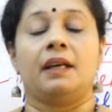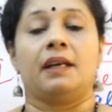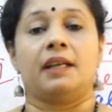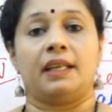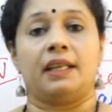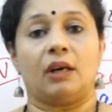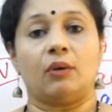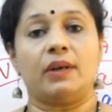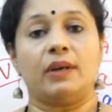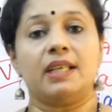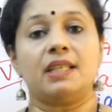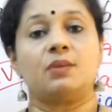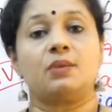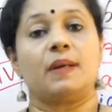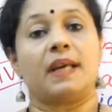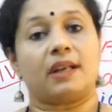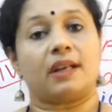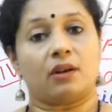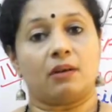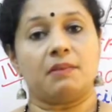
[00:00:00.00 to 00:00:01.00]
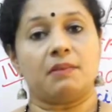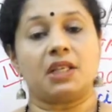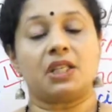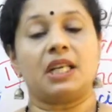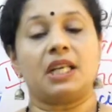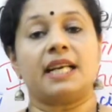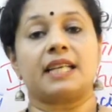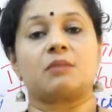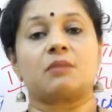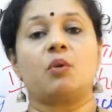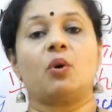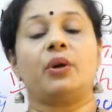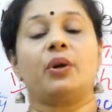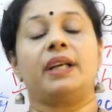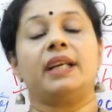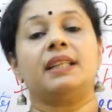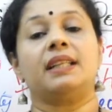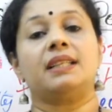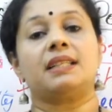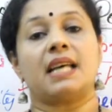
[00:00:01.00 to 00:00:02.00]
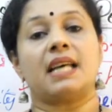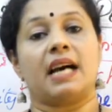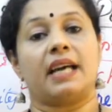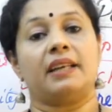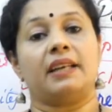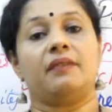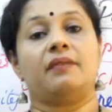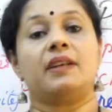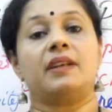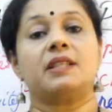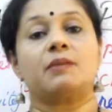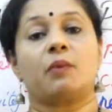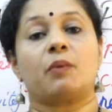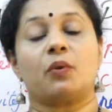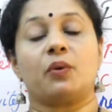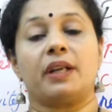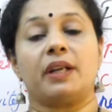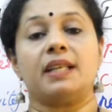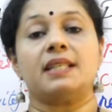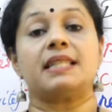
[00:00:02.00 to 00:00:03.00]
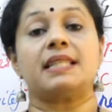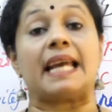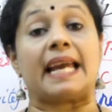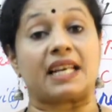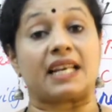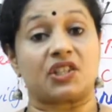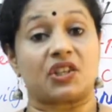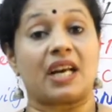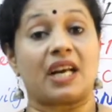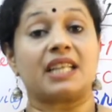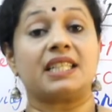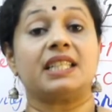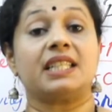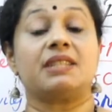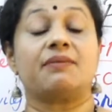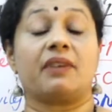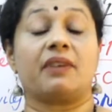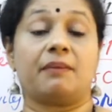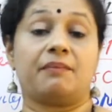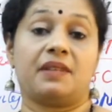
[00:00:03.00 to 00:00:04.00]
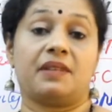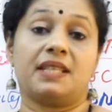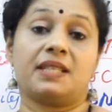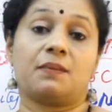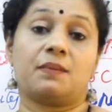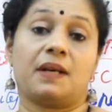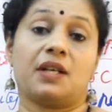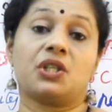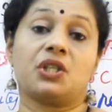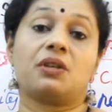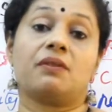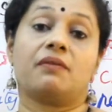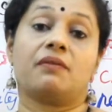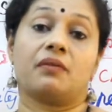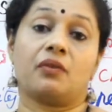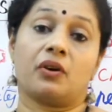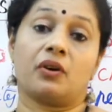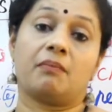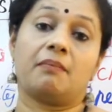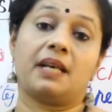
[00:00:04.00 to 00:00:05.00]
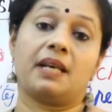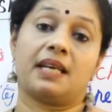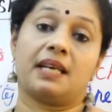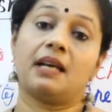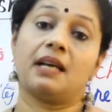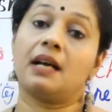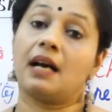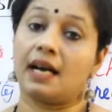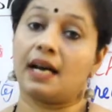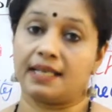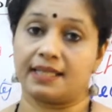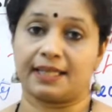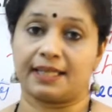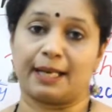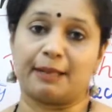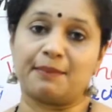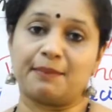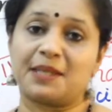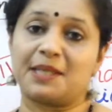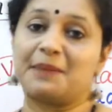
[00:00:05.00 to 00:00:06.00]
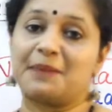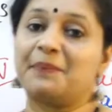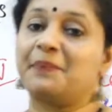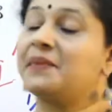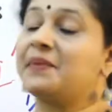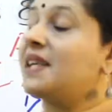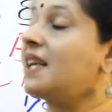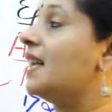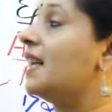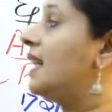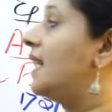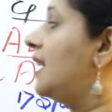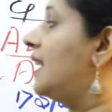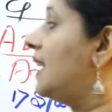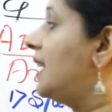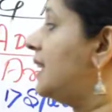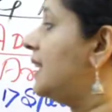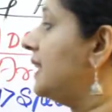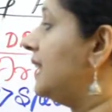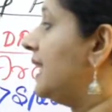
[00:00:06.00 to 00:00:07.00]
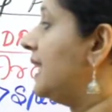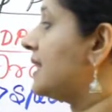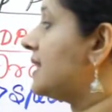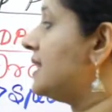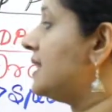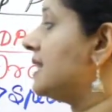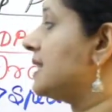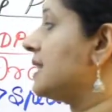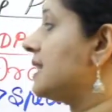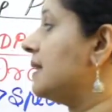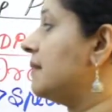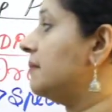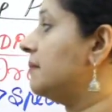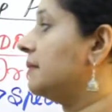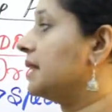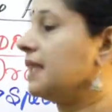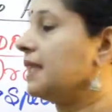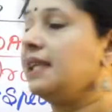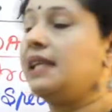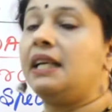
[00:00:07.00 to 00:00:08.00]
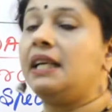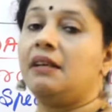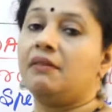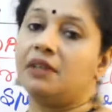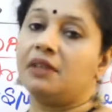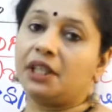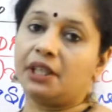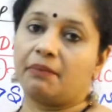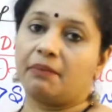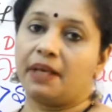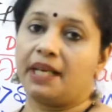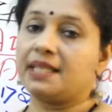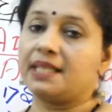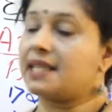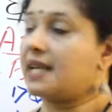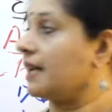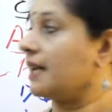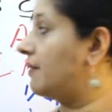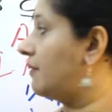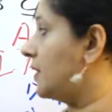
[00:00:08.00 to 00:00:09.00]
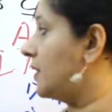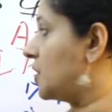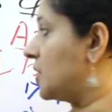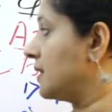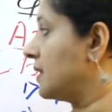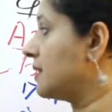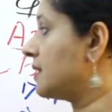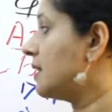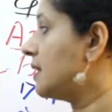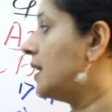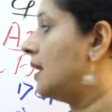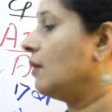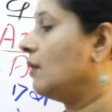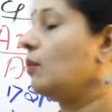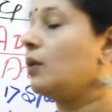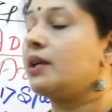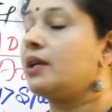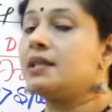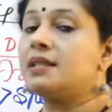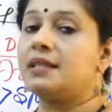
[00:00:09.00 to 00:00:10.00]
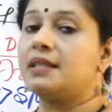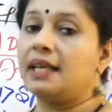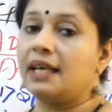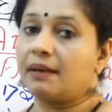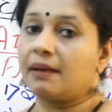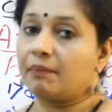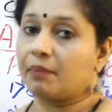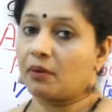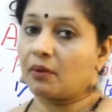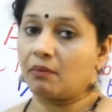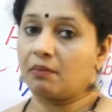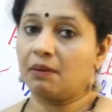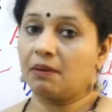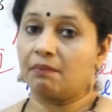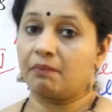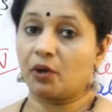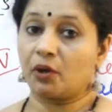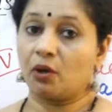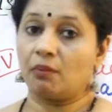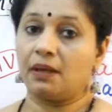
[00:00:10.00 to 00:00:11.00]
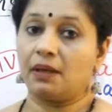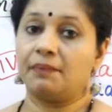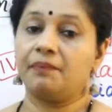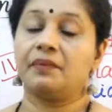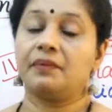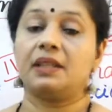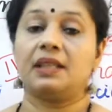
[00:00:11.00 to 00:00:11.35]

Nowadays we are commercially exploiting this antifreeze proteins extracted from this fish for making ice creams. Next is the marine invertebrates and fishes. What is their problem?